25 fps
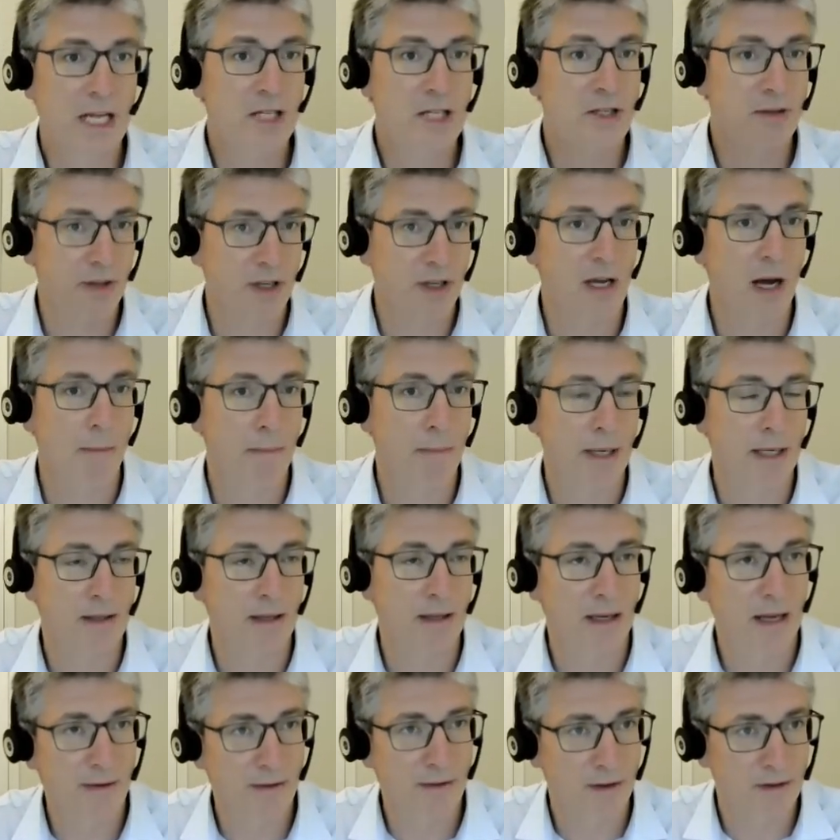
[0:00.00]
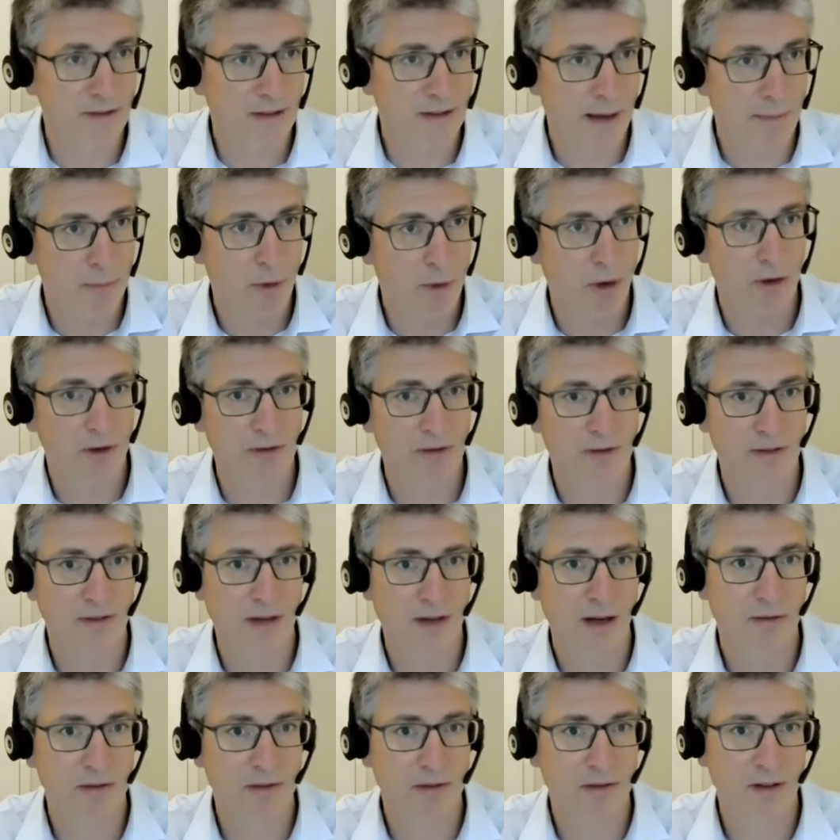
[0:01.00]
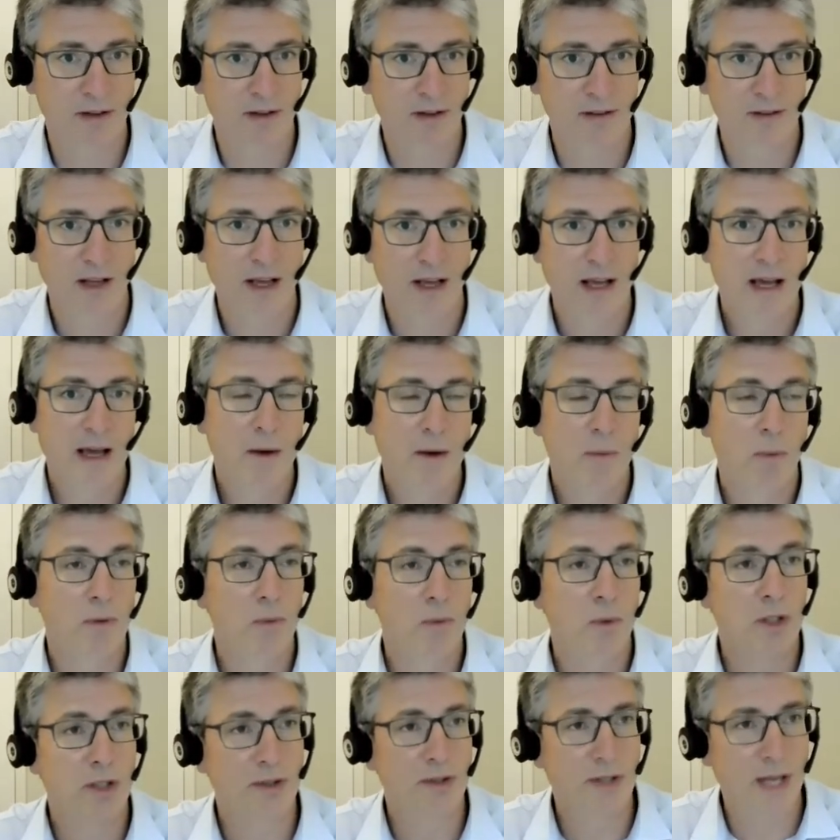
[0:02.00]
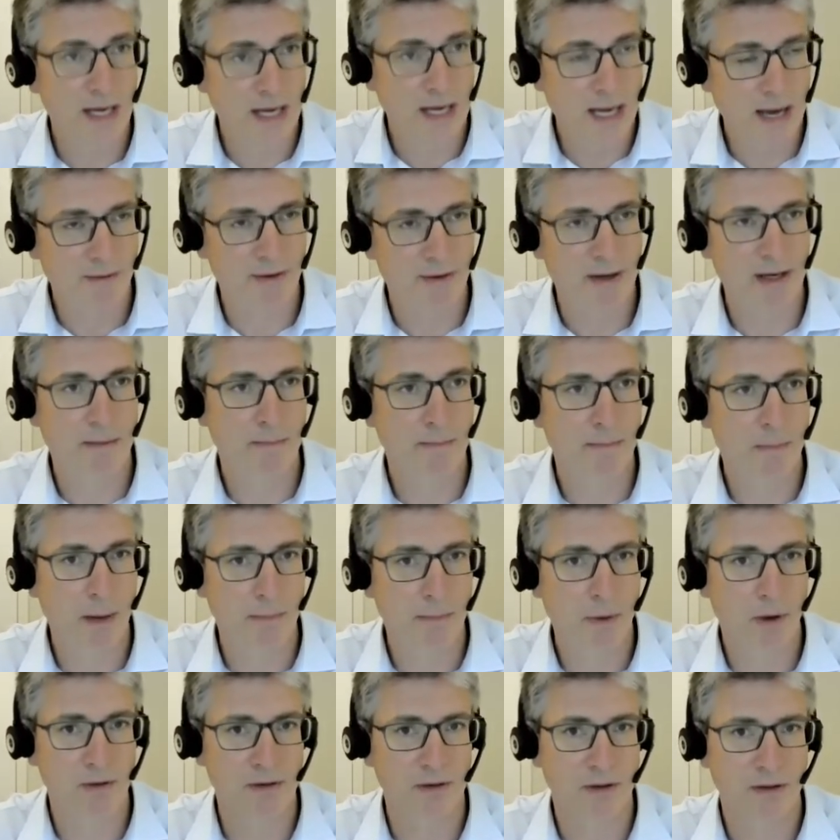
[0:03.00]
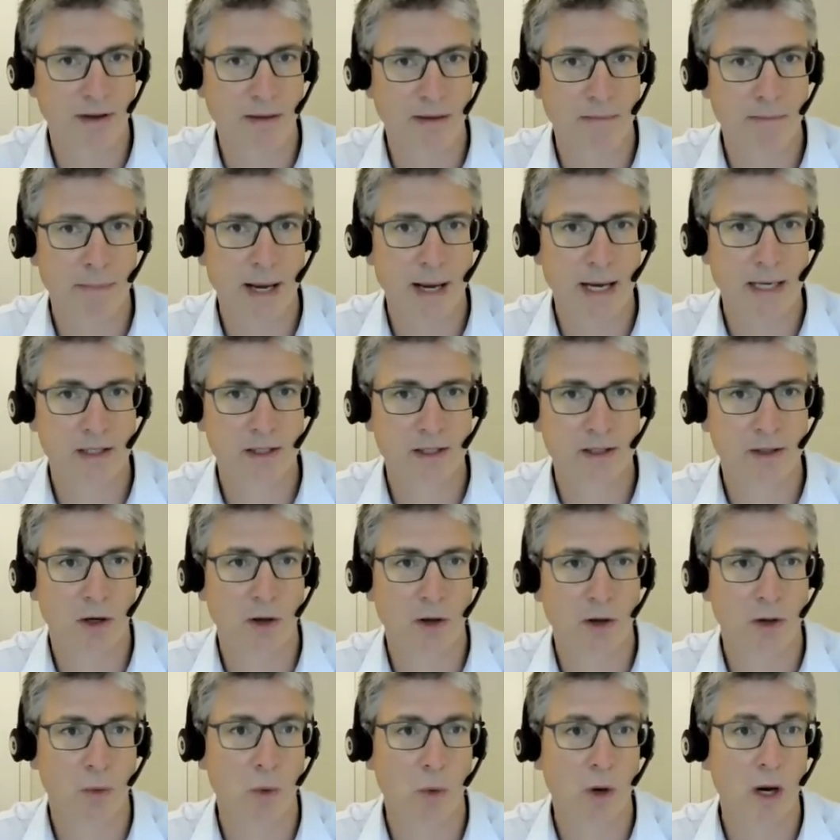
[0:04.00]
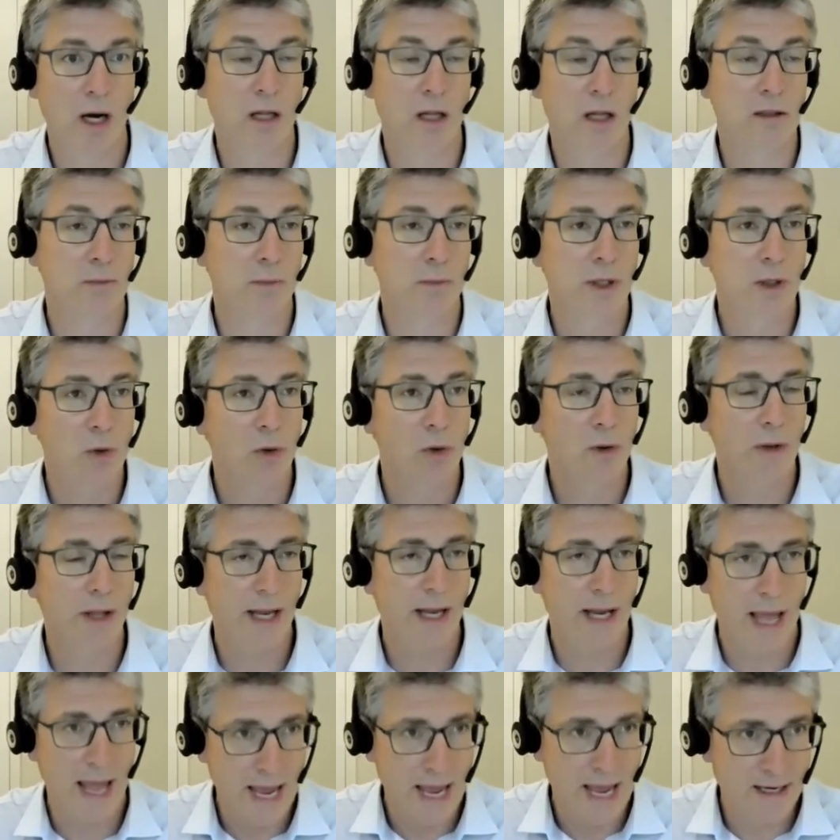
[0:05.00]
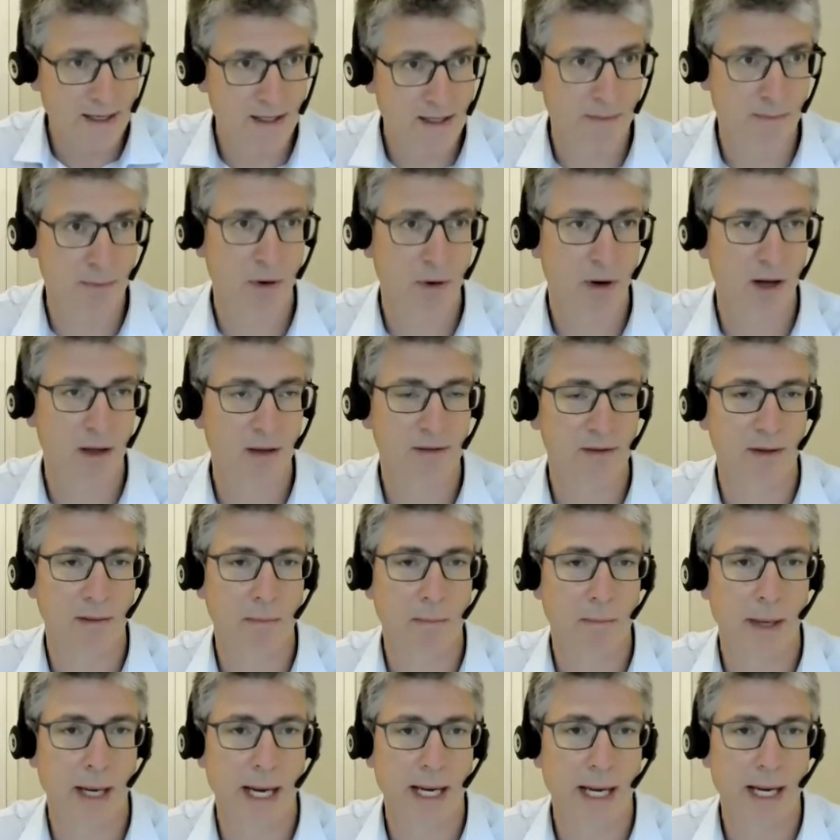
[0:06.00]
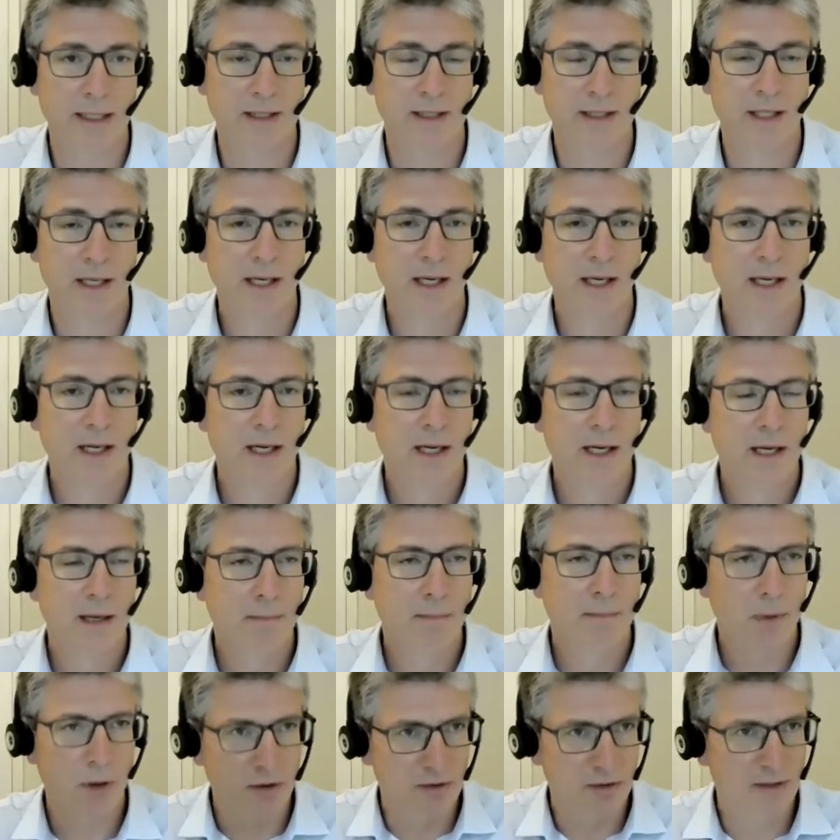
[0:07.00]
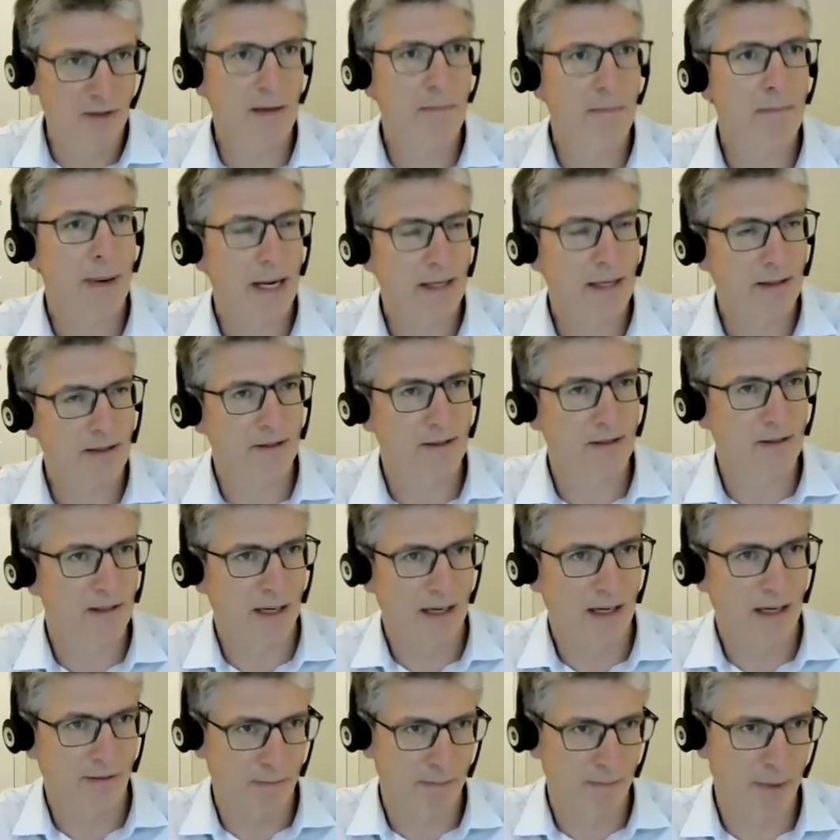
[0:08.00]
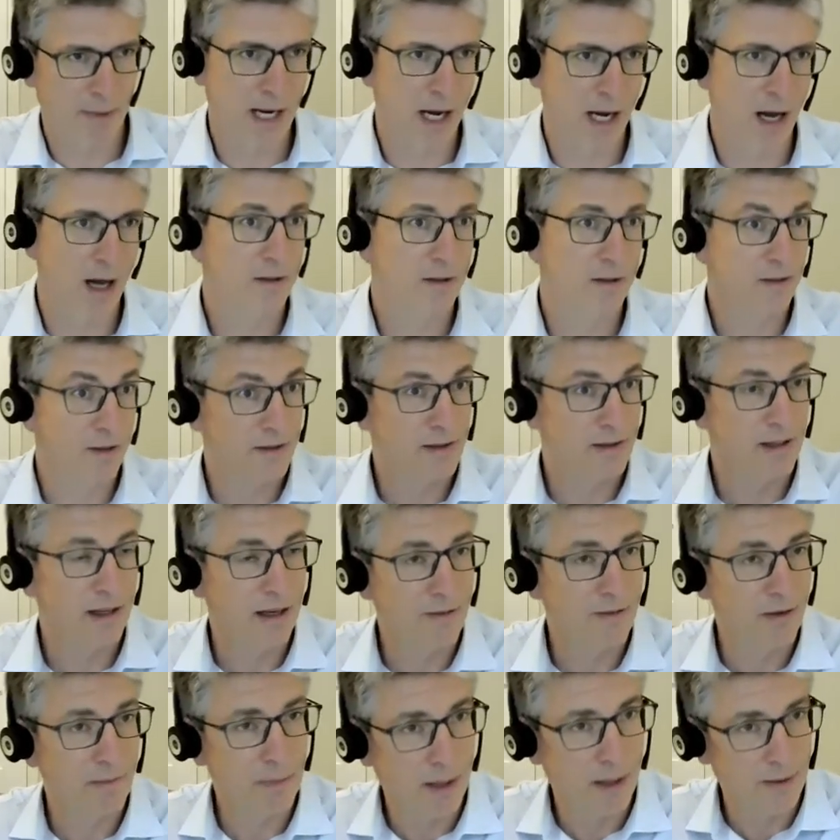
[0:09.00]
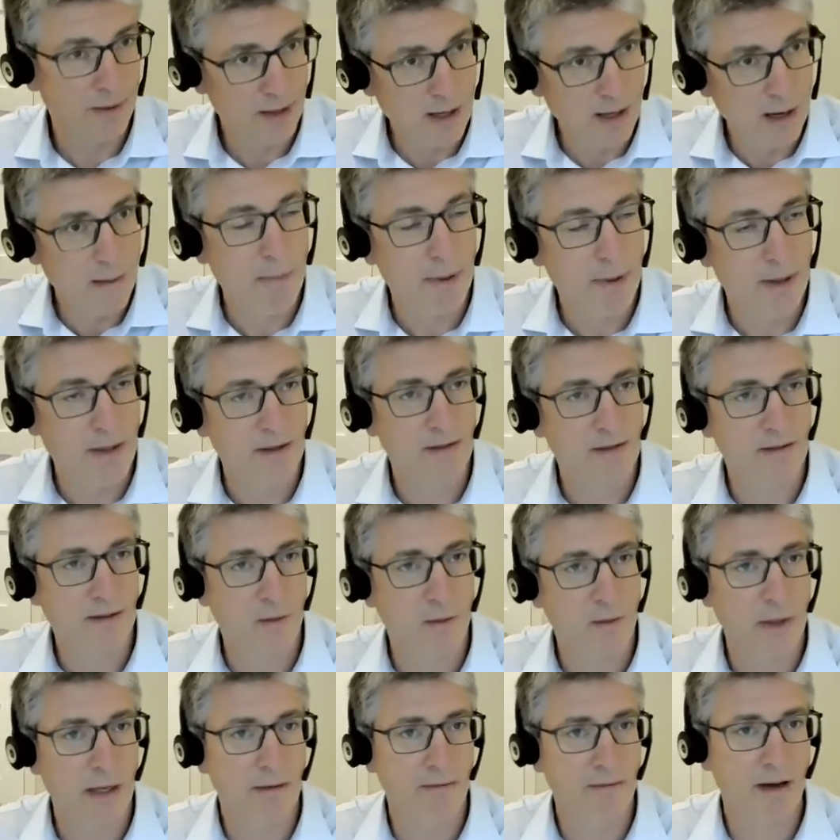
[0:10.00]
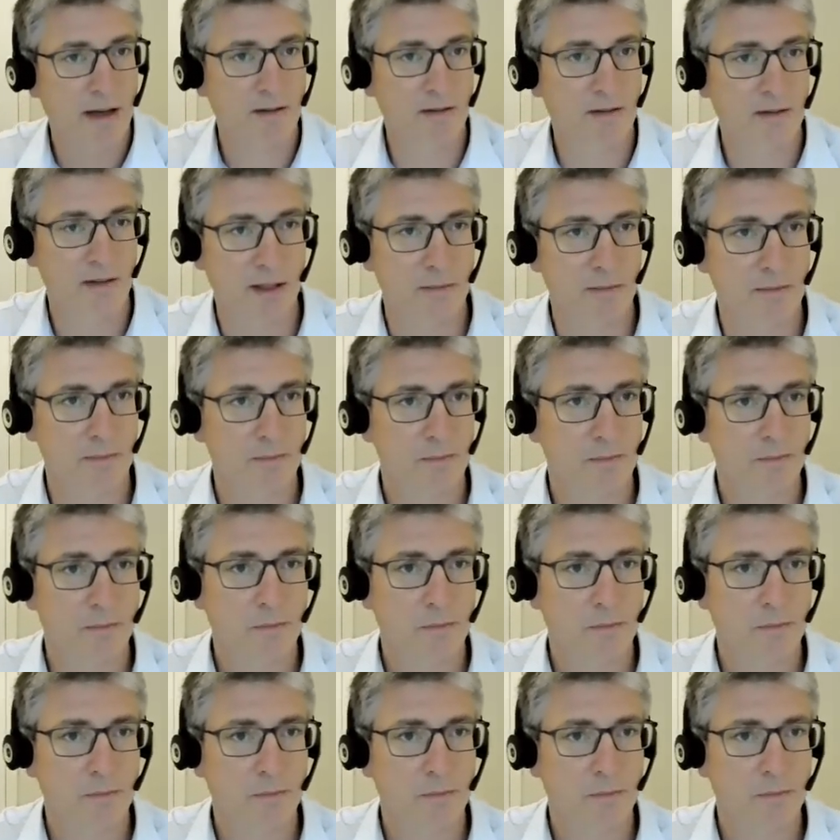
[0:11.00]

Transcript: each of the company delivers their products and services, which then have an, a positive impact on the world. And we call that enterprise impact because the impact isn't delivered by us, it's delivered by the companies that we invest in.